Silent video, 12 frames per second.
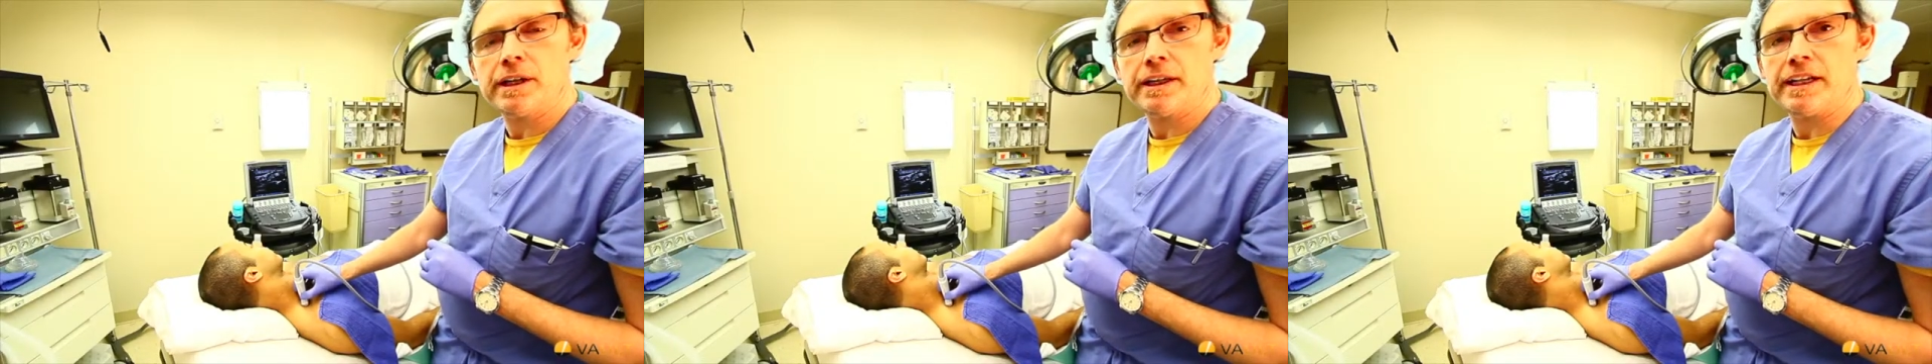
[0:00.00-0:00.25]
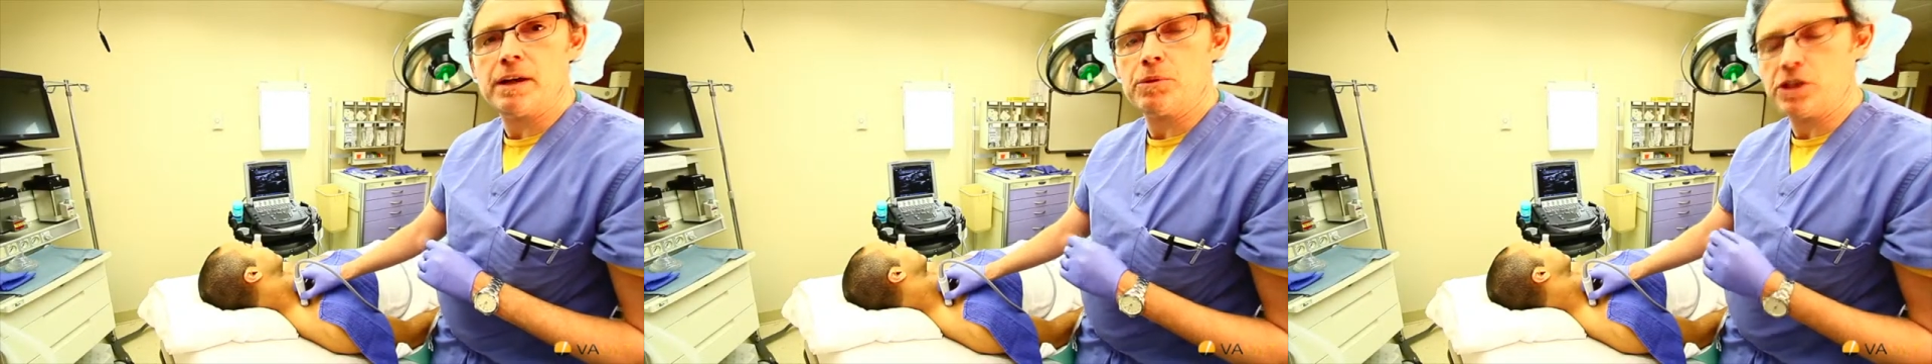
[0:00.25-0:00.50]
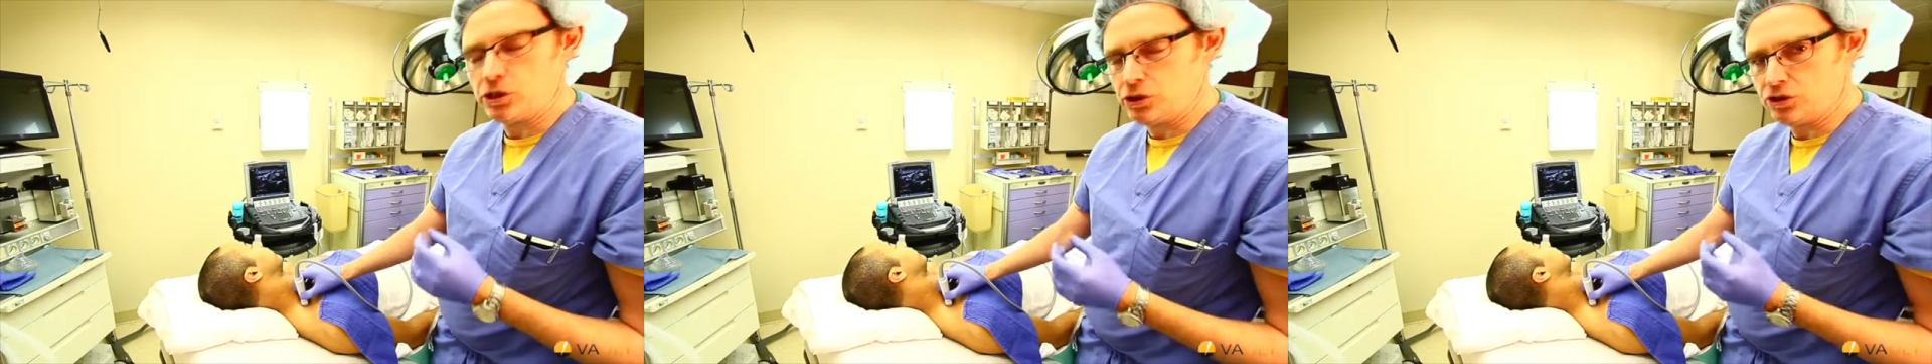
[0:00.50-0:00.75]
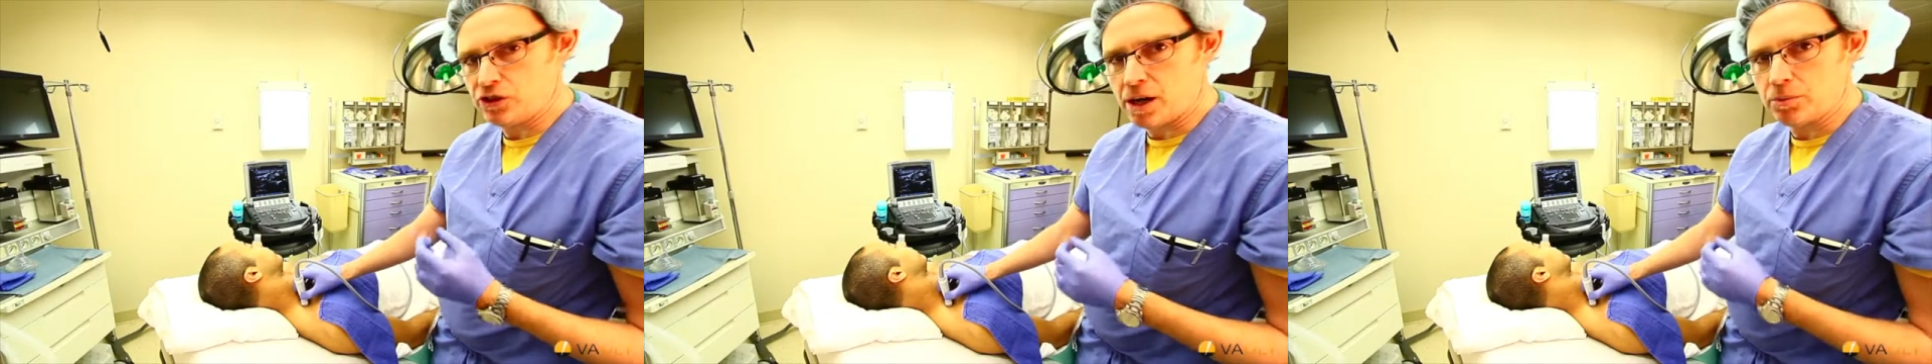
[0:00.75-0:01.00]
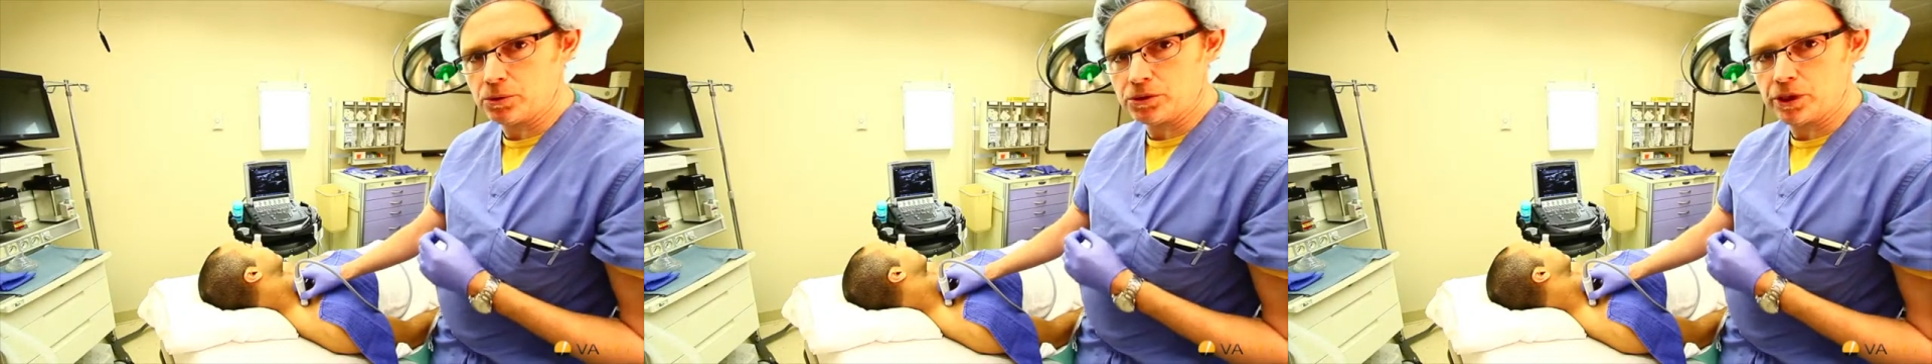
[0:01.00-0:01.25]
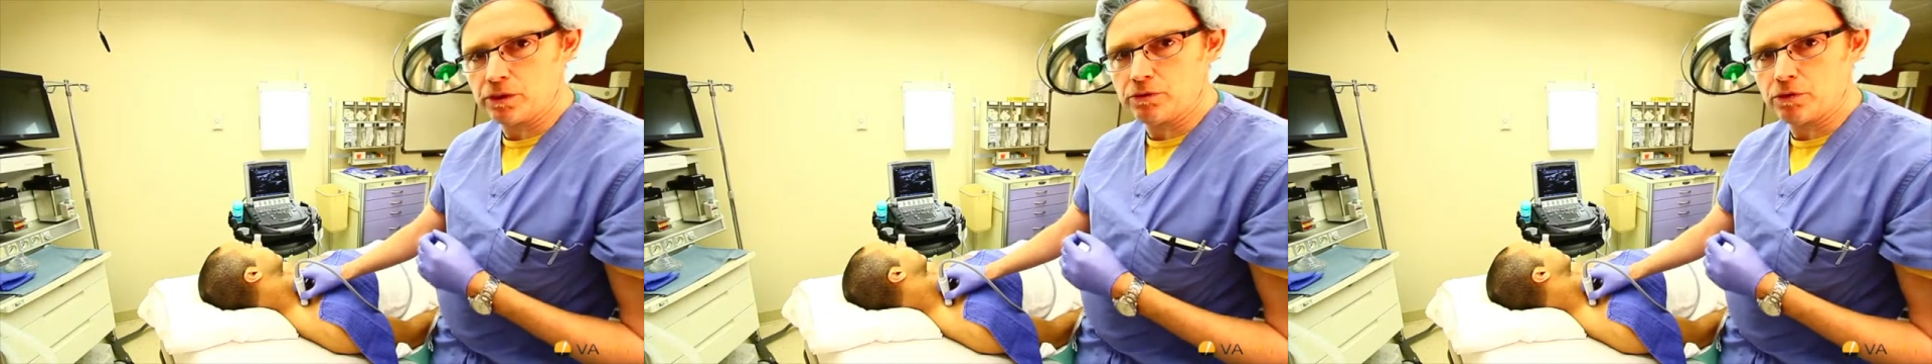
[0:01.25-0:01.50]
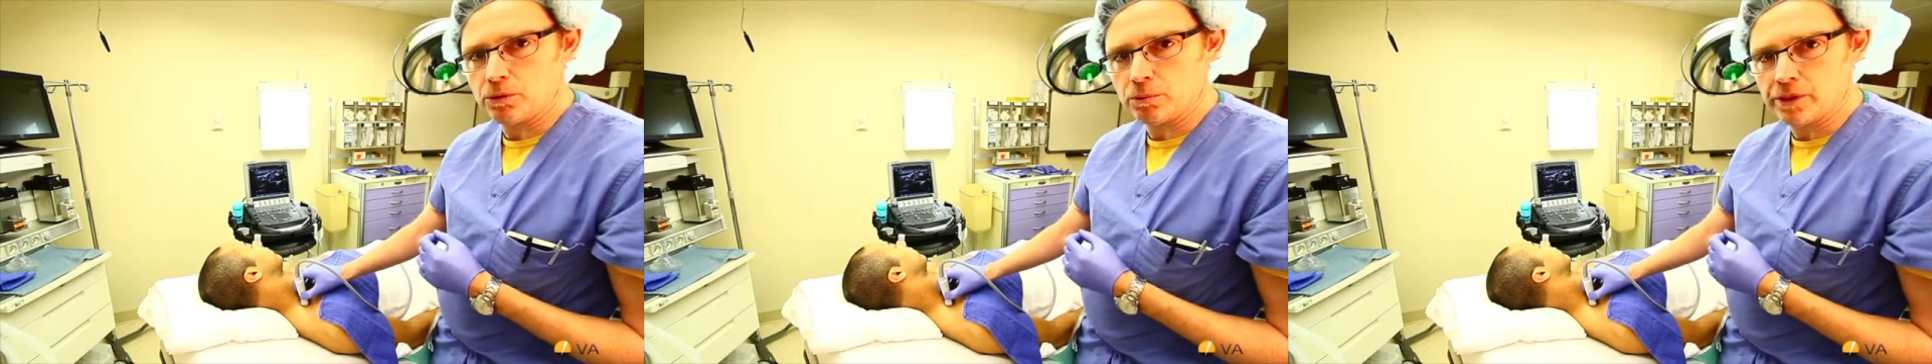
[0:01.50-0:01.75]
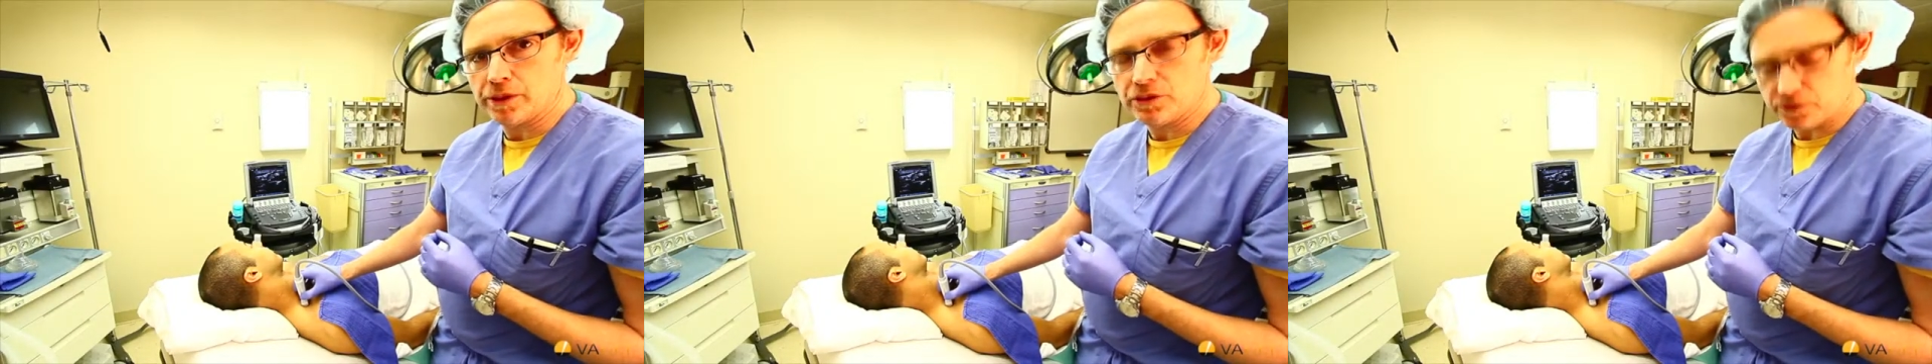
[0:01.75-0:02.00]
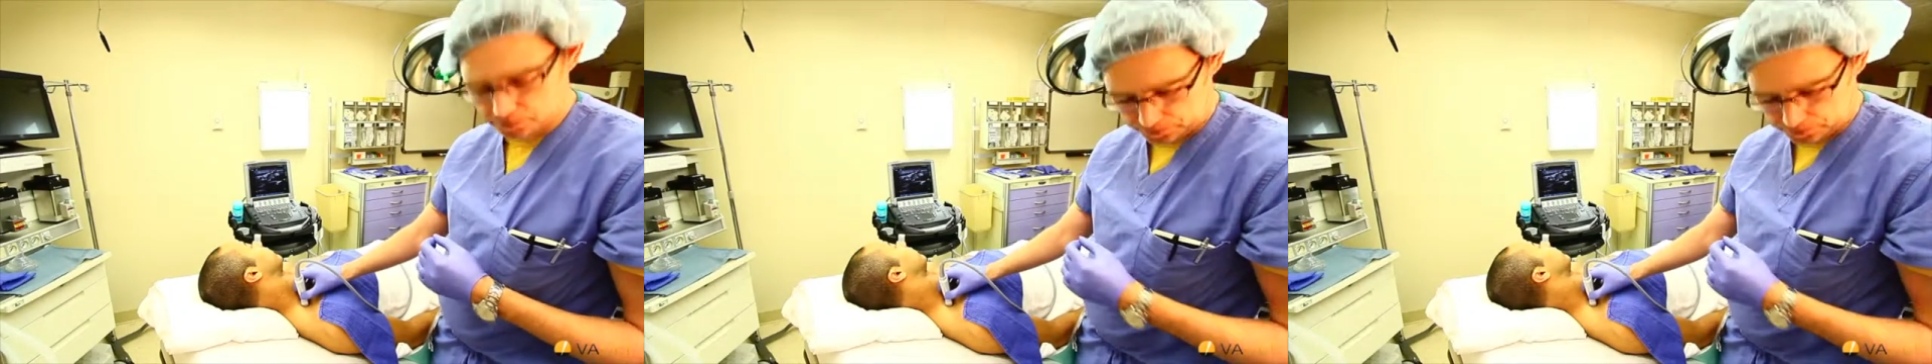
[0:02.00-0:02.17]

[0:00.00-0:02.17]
And again, we can use Doppler to confirm this.